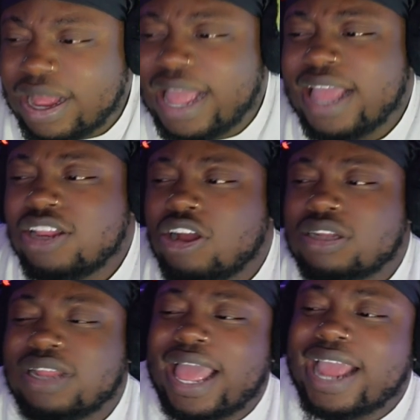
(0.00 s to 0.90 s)
had
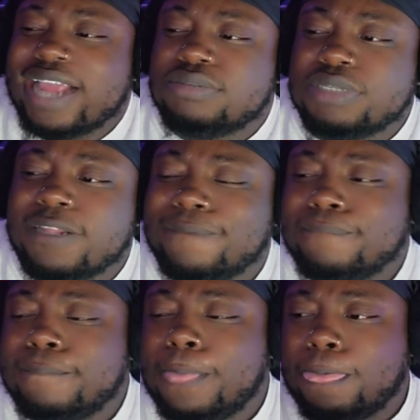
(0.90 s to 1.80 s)
y'all ask me
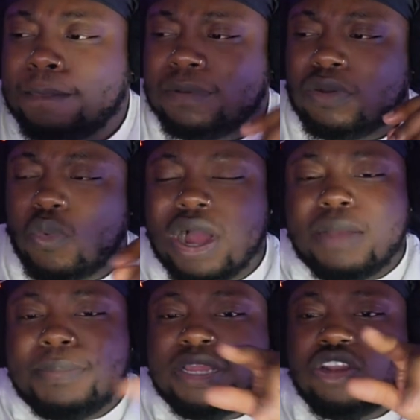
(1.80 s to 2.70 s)
why
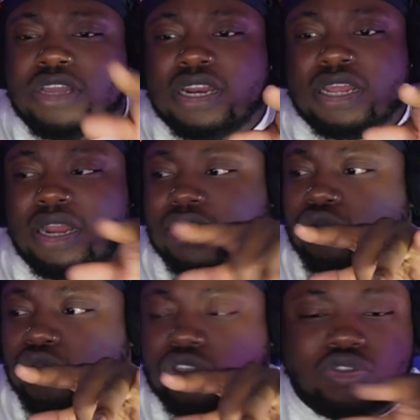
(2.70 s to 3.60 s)
I be looking at like
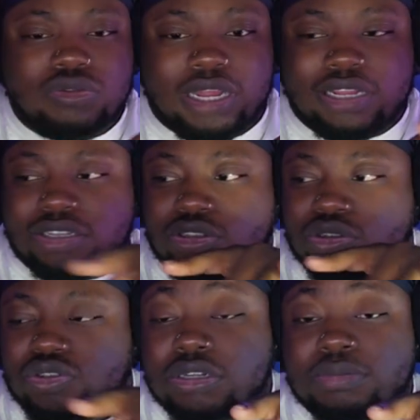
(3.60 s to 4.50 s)
two
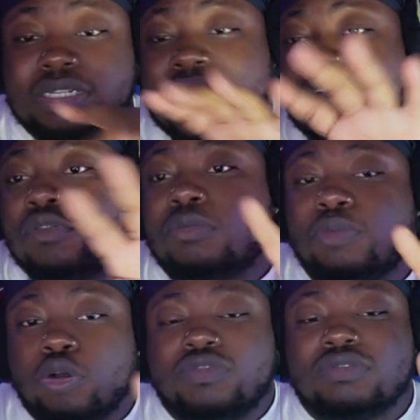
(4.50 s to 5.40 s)
screens, because I have them
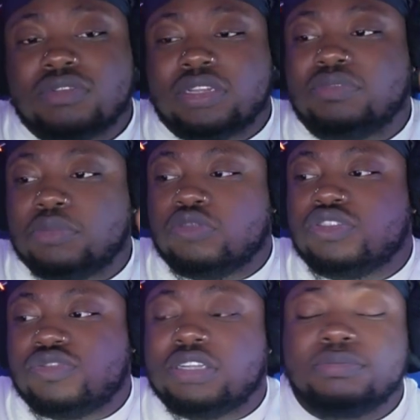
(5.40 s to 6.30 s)
both
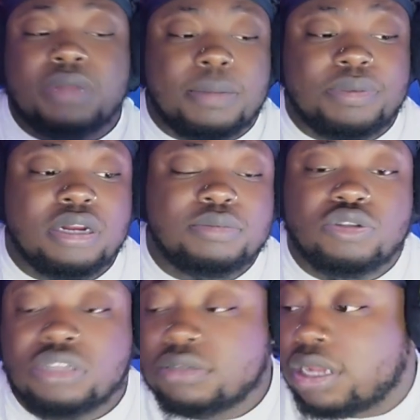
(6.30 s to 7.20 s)
screens popping up. So
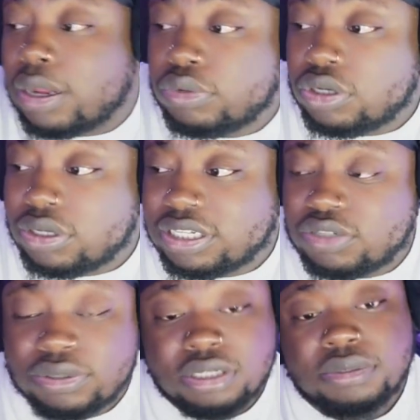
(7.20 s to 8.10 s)
sometimes I will look this
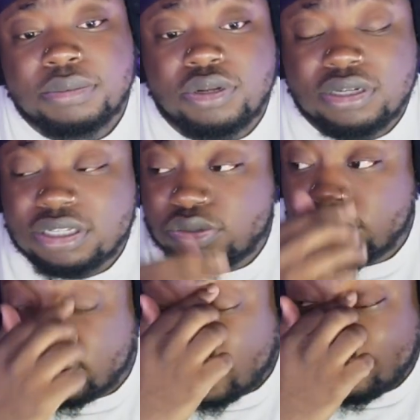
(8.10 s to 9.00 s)
way, sometimes I will look this
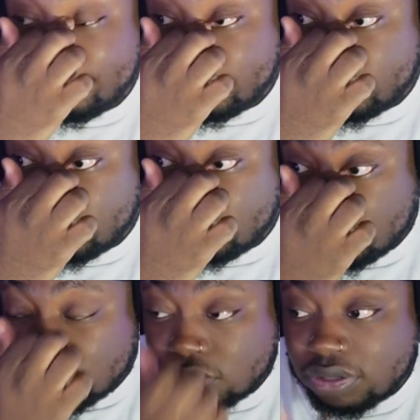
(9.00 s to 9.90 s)
way.
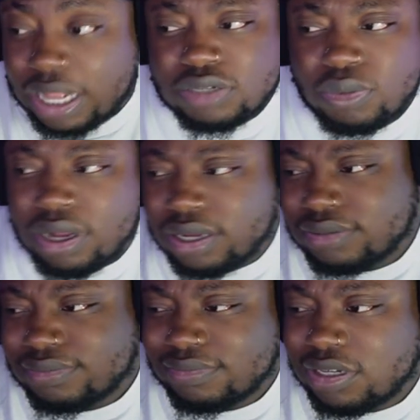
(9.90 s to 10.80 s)
So that's why,
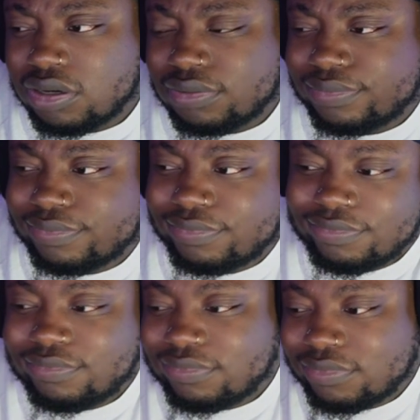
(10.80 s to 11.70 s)
you know,
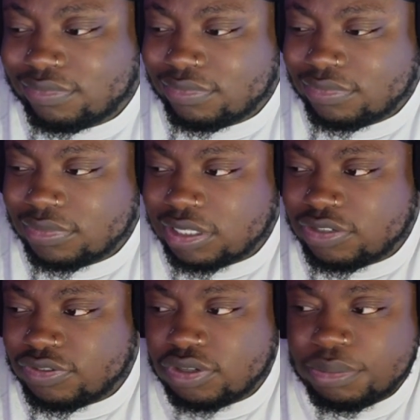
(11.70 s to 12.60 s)

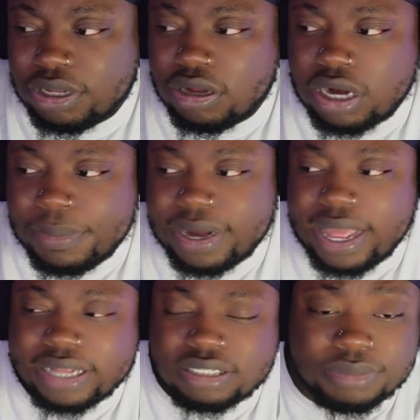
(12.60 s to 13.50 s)
some of y'all have been
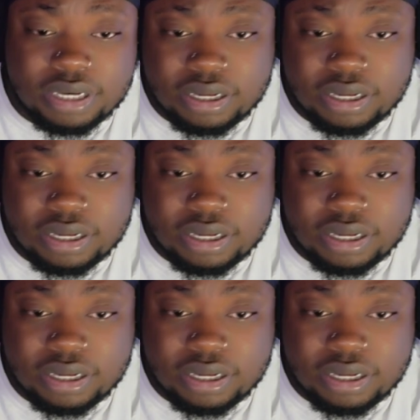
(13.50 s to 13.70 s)
asking me